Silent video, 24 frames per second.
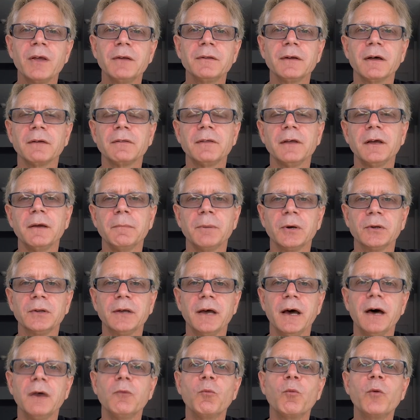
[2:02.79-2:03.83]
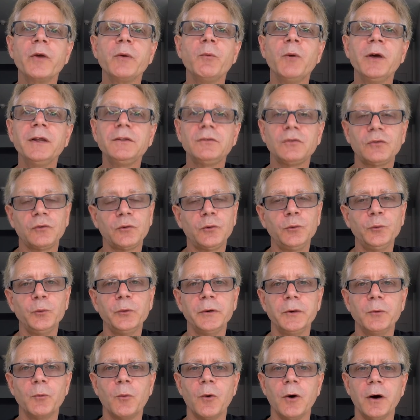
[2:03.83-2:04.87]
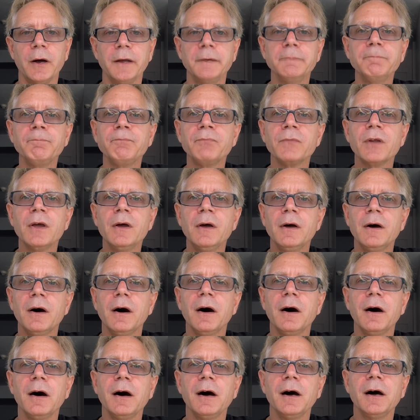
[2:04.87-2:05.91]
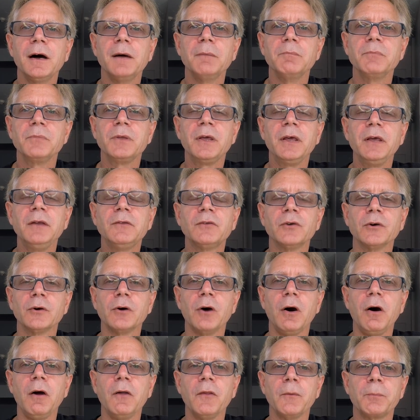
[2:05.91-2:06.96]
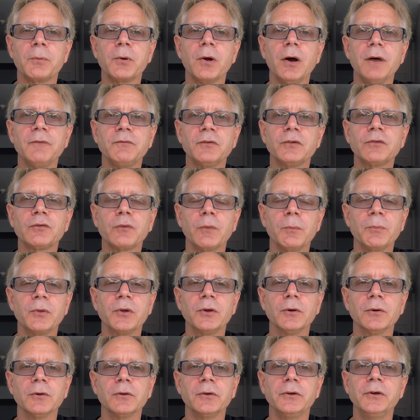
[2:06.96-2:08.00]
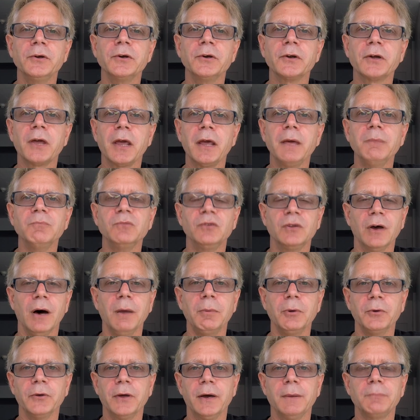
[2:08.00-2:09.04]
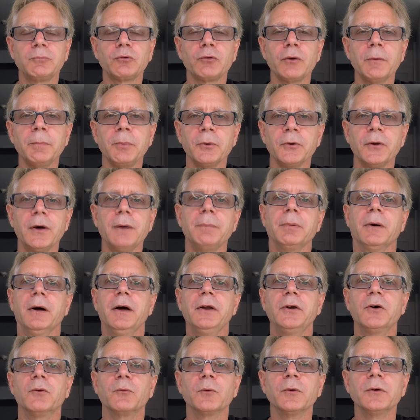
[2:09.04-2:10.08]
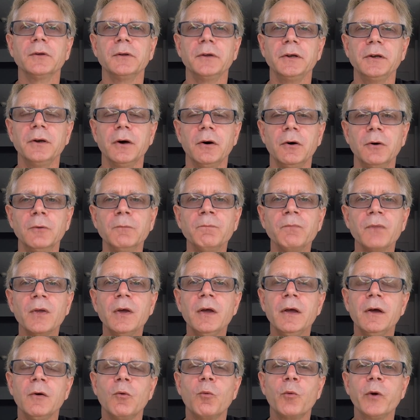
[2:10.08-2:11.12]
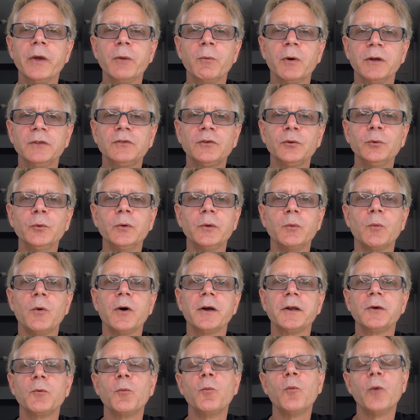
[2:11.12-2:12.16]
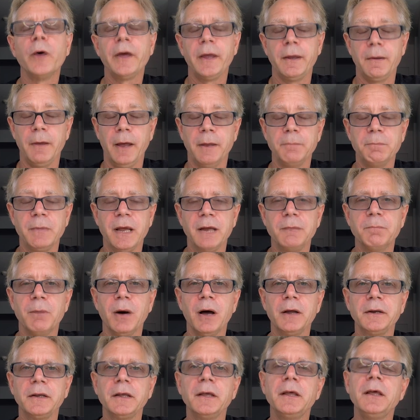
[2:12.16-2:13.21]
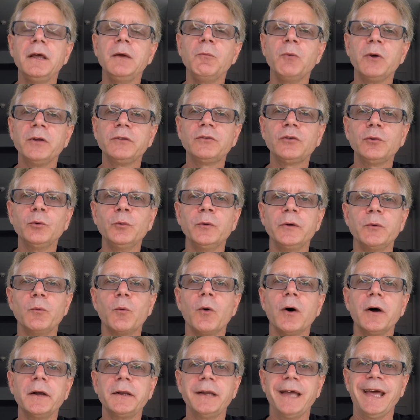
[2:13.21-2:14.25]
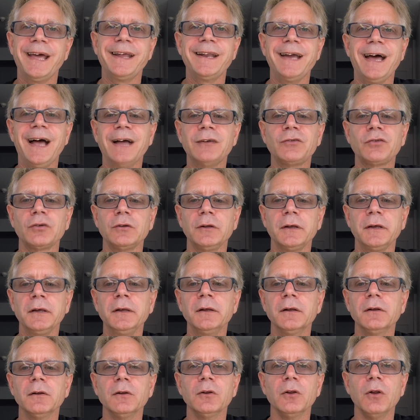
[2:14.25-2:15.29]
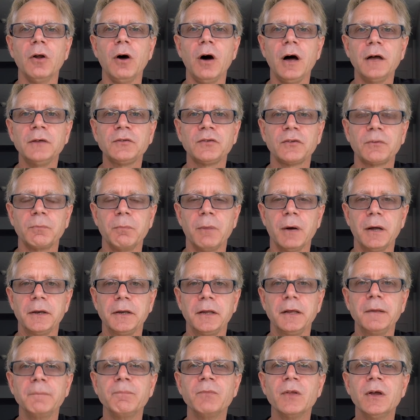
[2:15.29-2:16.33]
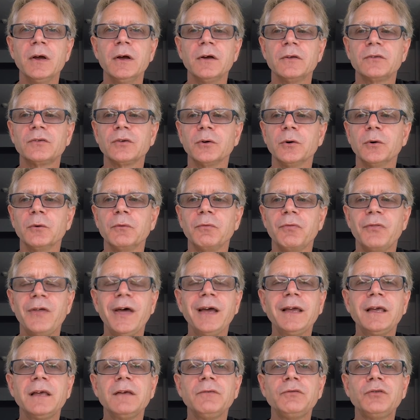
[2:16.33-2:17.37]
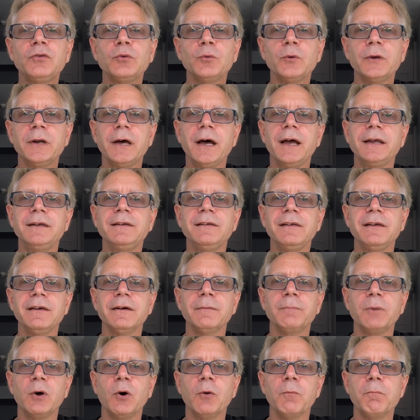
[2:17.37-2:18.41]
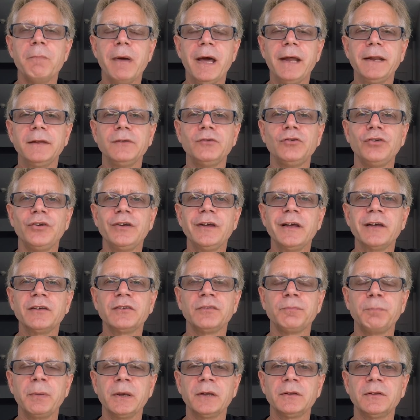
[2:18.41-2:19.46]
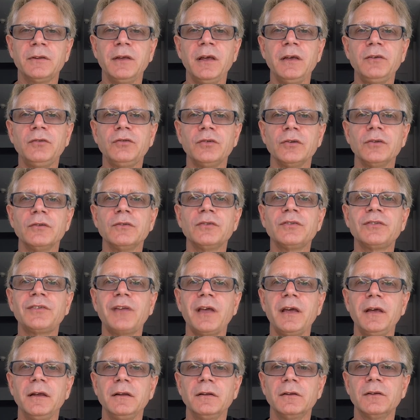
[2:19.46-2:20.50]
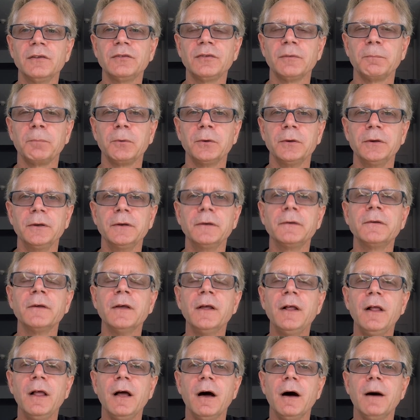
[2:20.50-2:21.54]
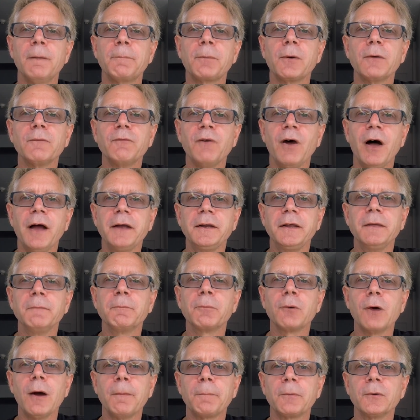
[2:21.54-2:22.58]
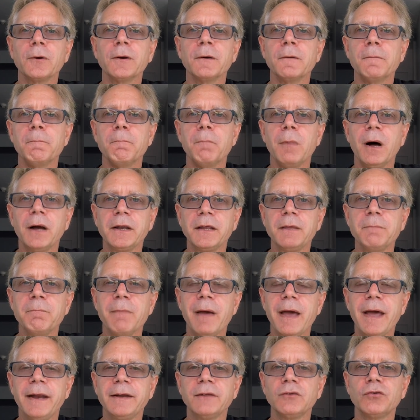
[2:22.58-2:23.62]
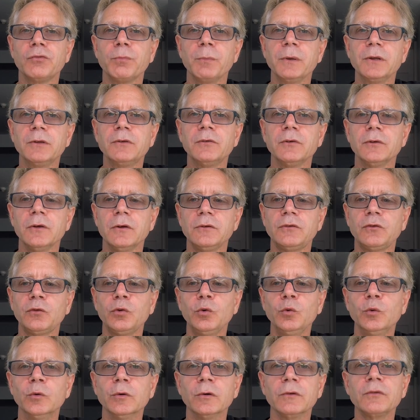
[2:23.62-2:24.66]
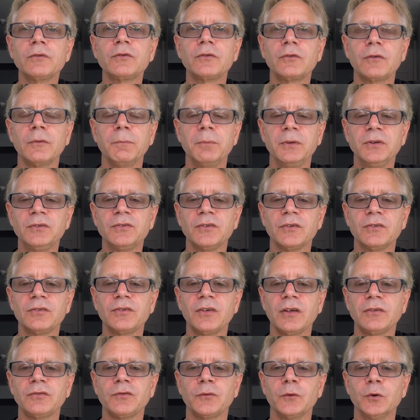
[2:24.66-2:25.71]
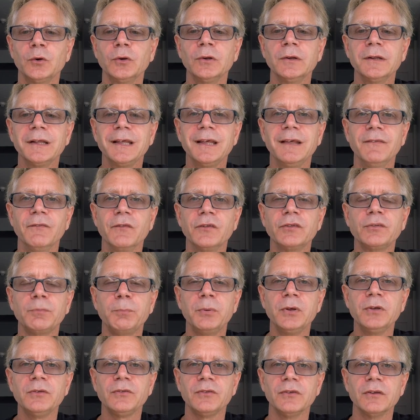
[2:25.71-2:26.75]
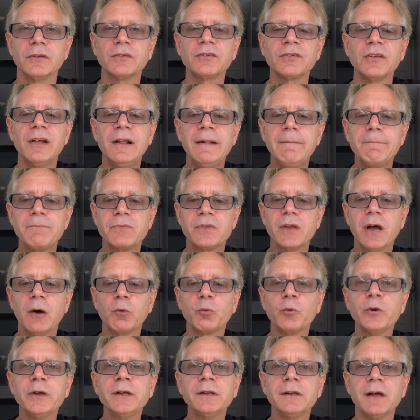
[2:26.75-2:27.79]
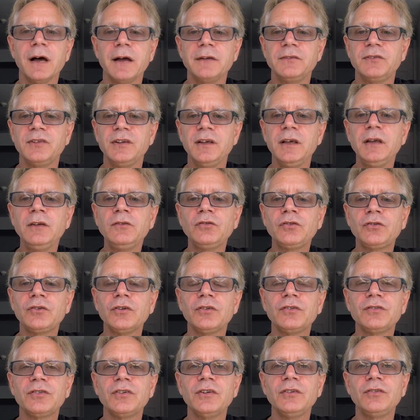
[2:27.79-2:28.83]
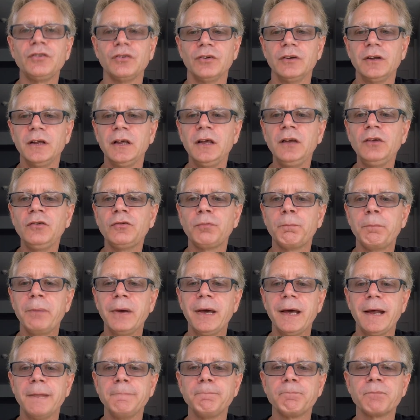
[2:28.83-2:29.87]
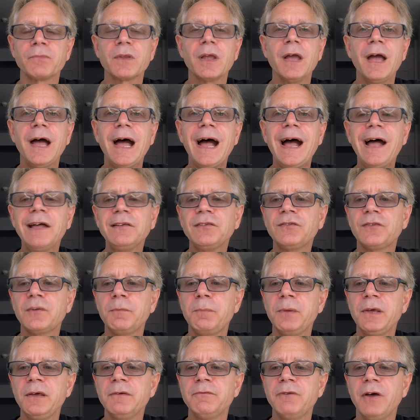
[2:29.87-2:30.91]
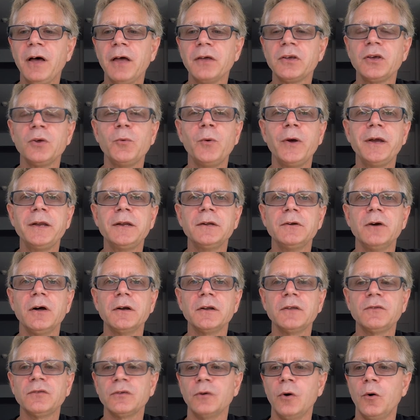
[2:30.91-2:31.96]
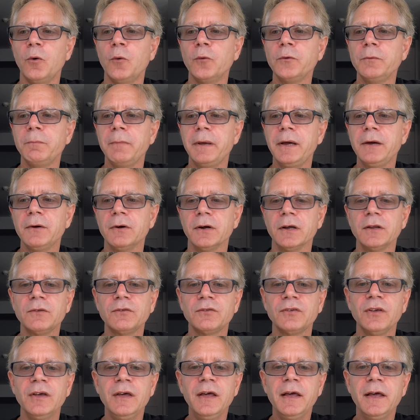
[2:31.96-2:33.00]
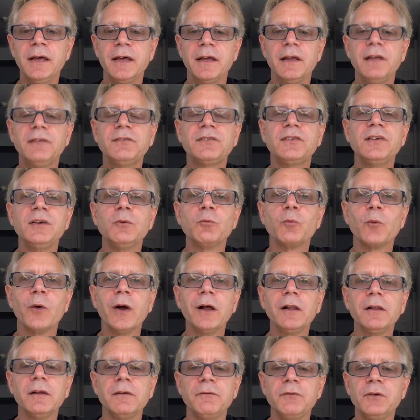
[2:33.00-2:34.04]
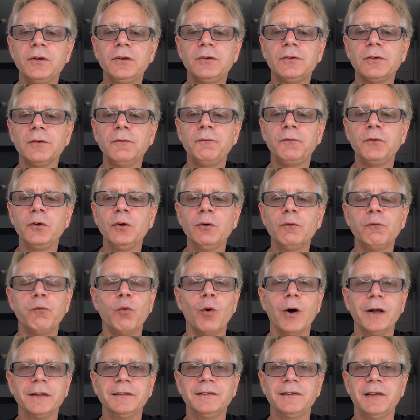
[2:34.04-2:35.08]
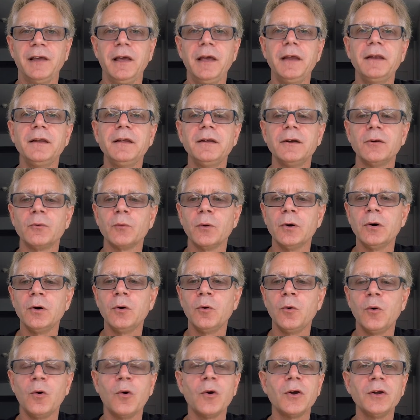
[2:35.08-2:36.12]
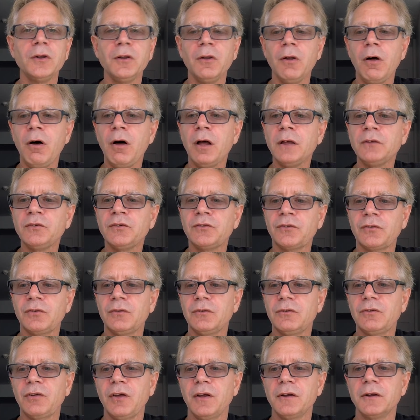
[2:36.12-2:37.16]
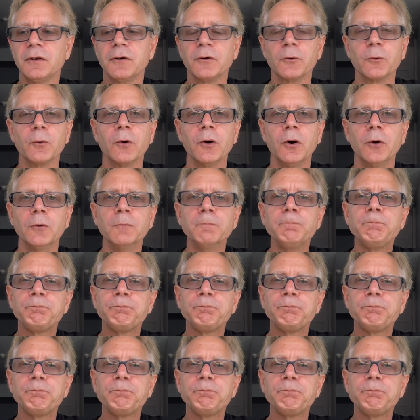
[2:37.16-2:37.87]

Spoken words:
Now think about that. We went 2-1. He took all the profits from the earlier game, doubled up, tripled up. I don't really know. We went 2-1 and made money. He went 2-1 and actually lost money. So that gives you an idea about managing expectations, staying disciplined, providing proper money management tools to be successful in this business. Now realize each decision, each bet has to be evaluated on its own merits. It's irrelevant if you've won 10 in a row or lost 10 in a row.